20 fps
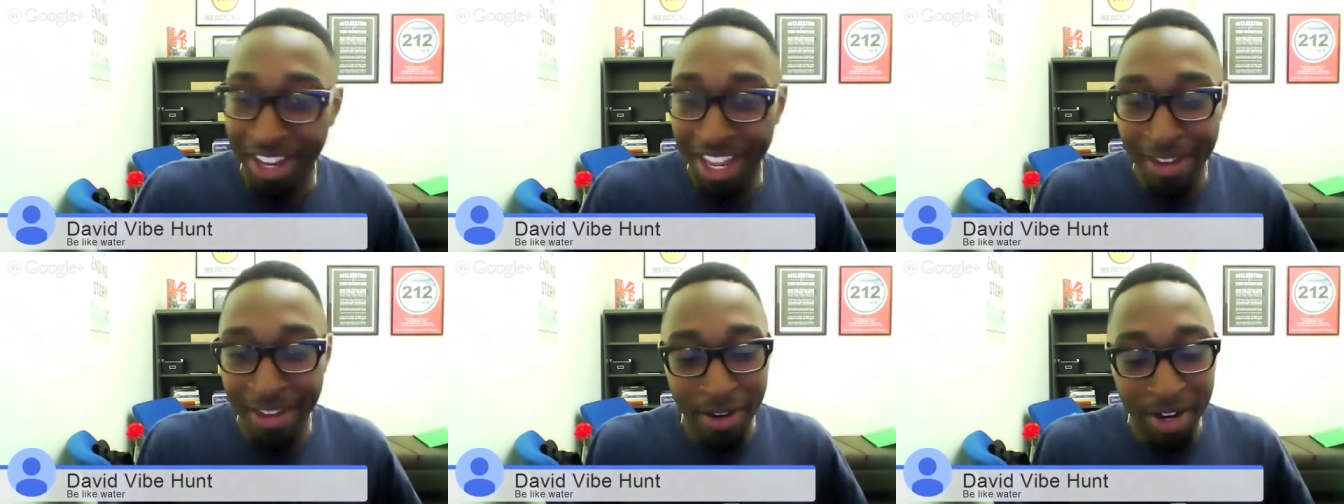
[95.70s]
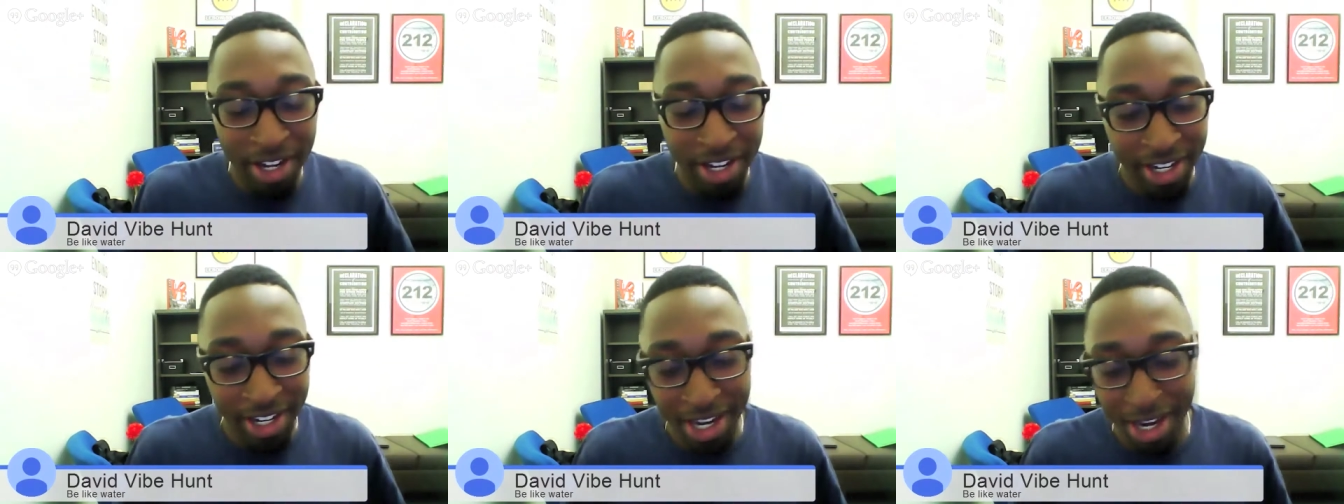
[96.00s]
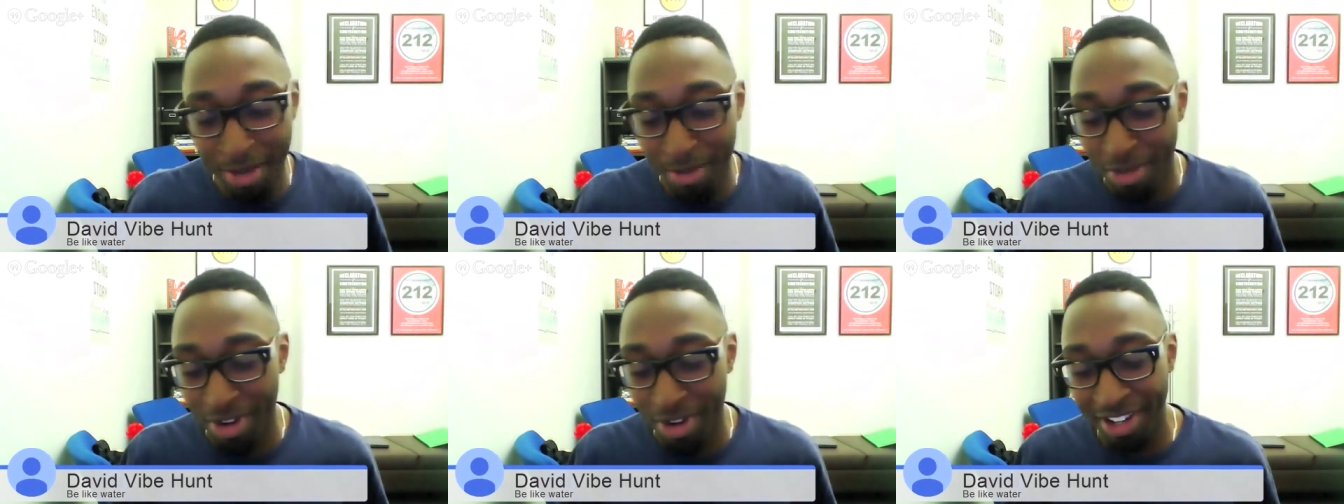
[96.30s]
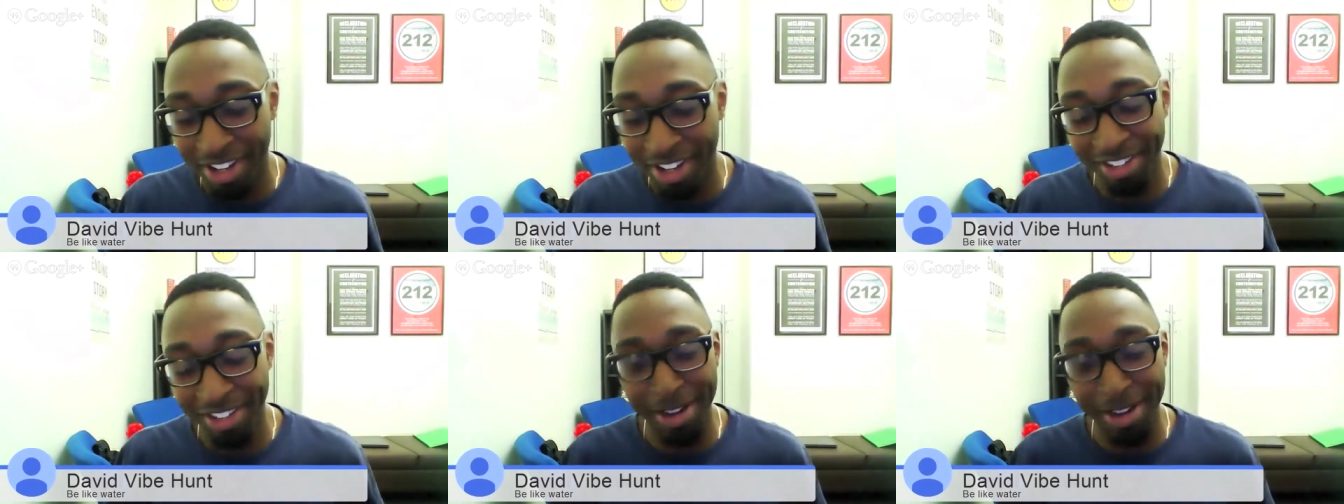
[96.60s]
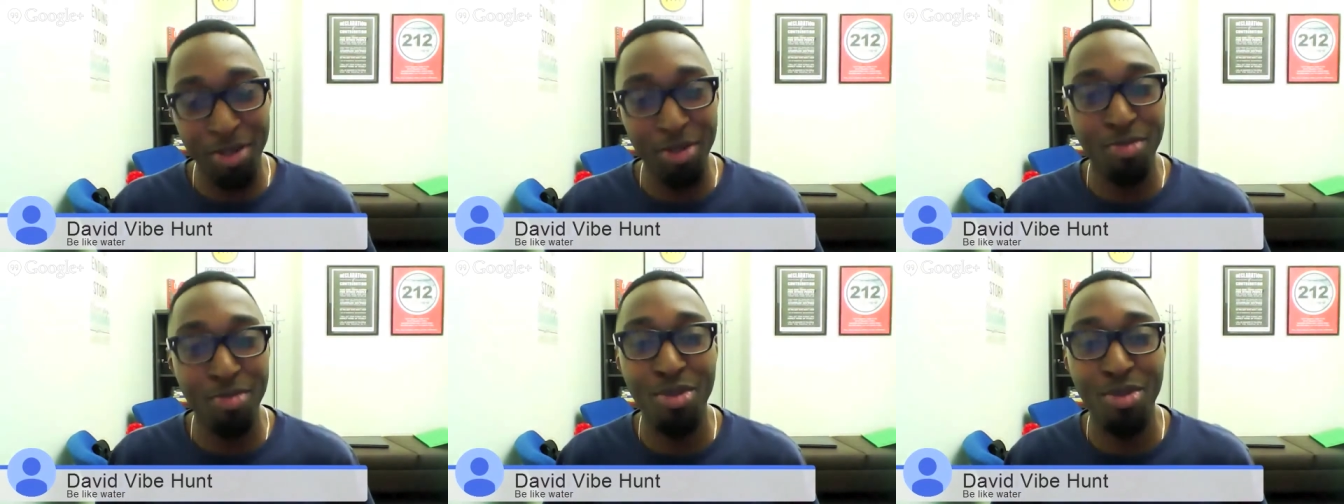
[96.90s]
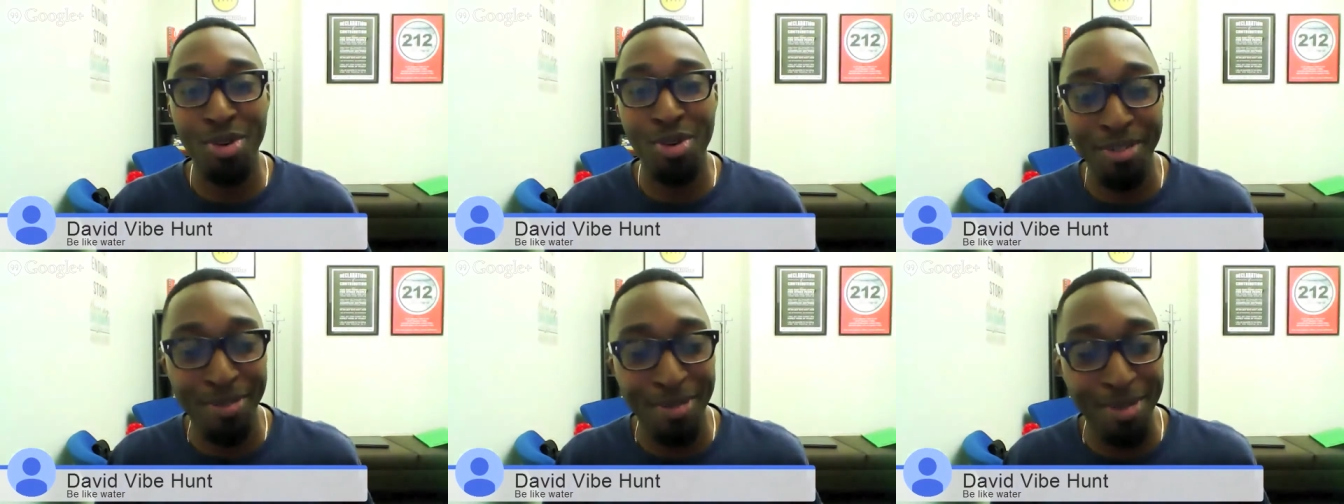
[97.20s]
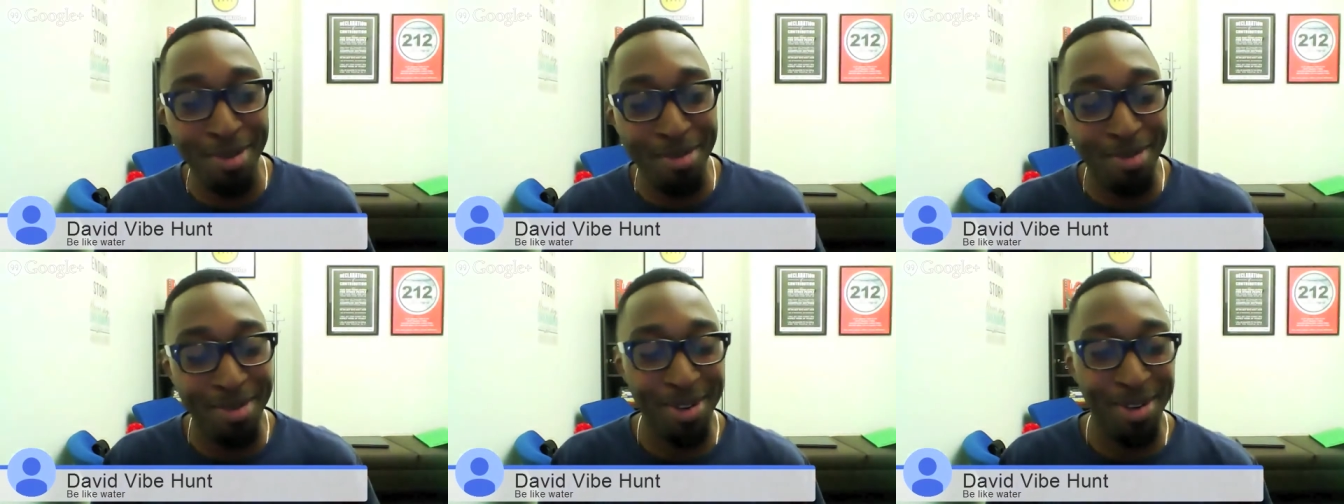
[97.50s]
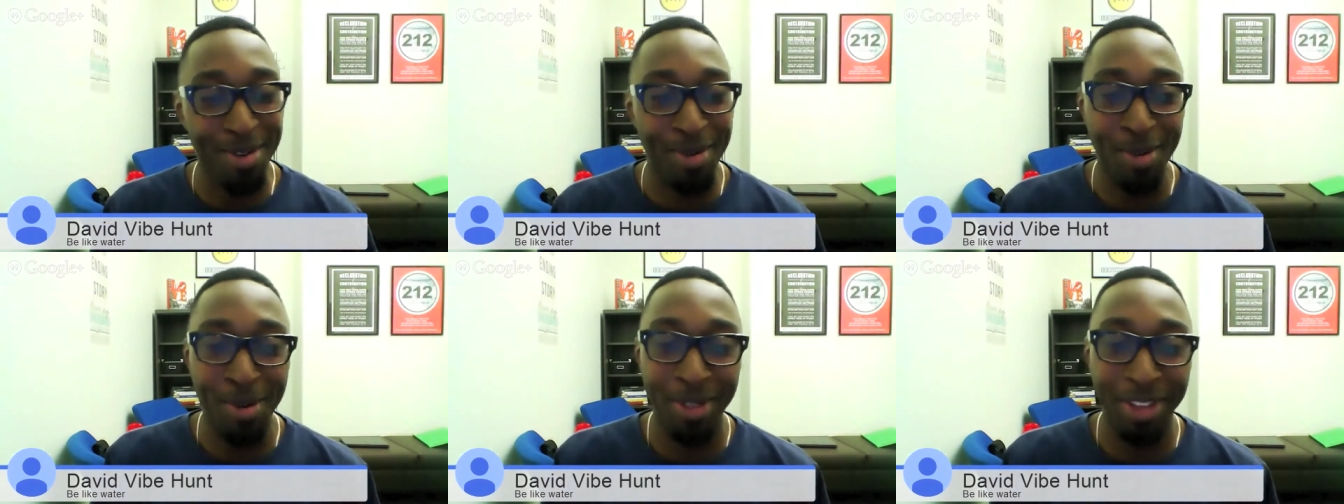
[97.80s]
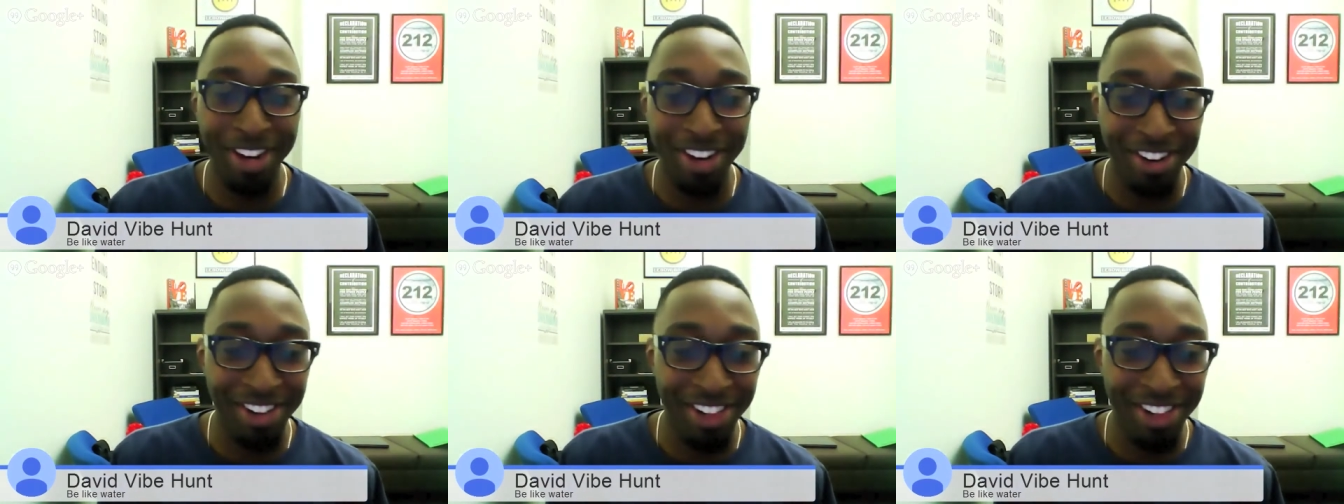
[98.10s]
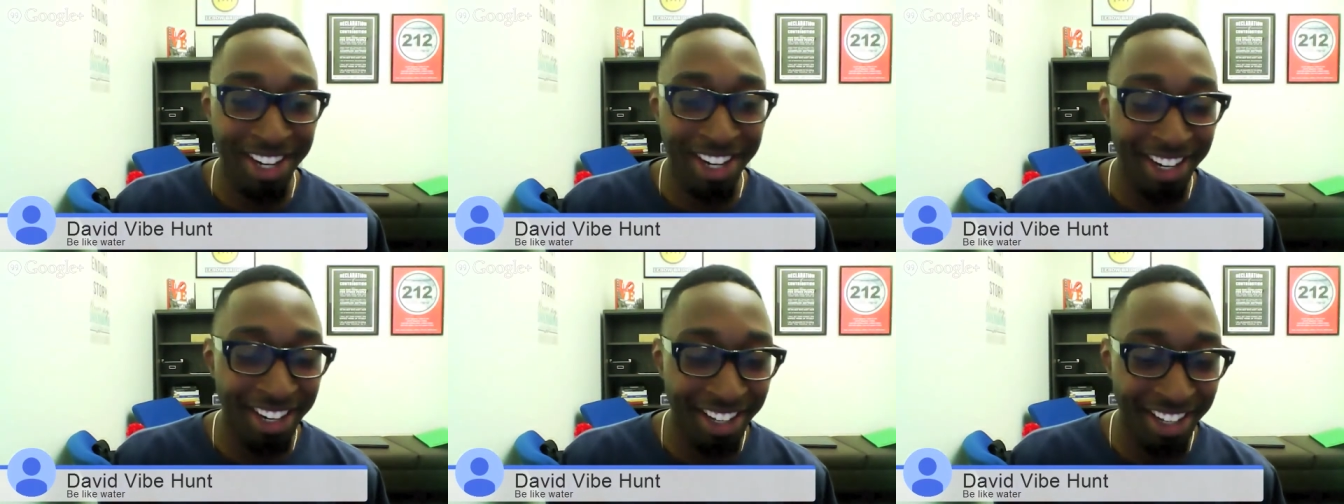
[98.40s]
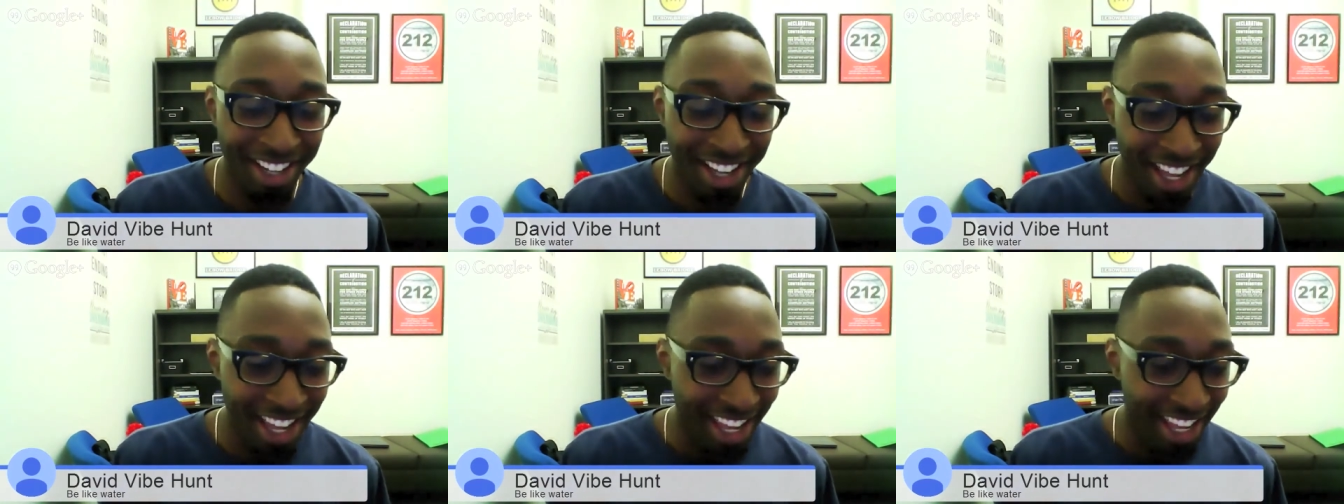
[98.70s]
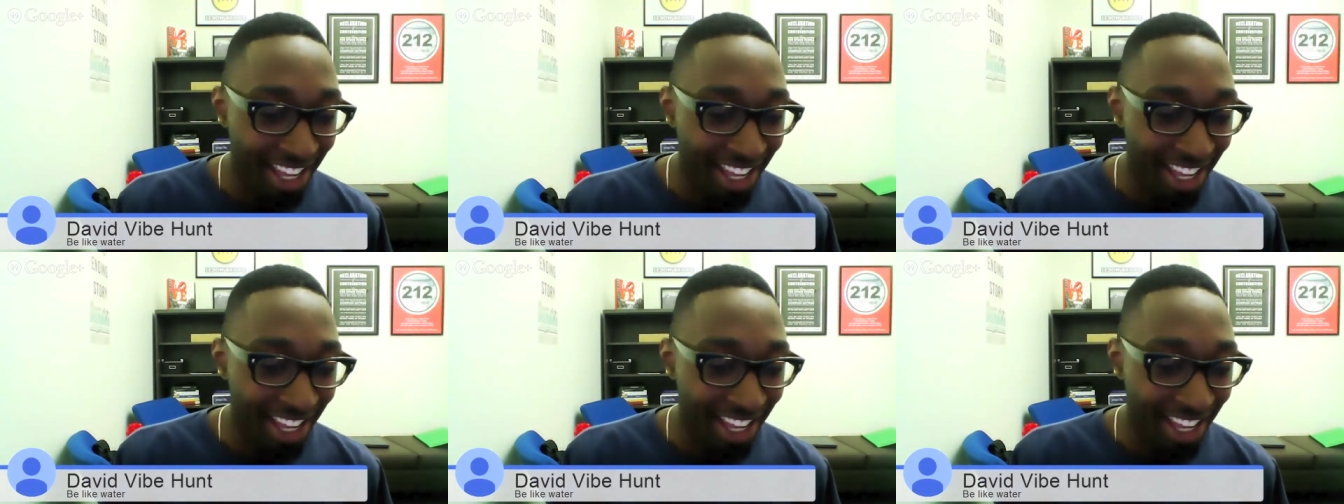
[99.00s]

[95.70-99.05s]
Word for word: David Hunt. I'm a Southern boy from North Carolina.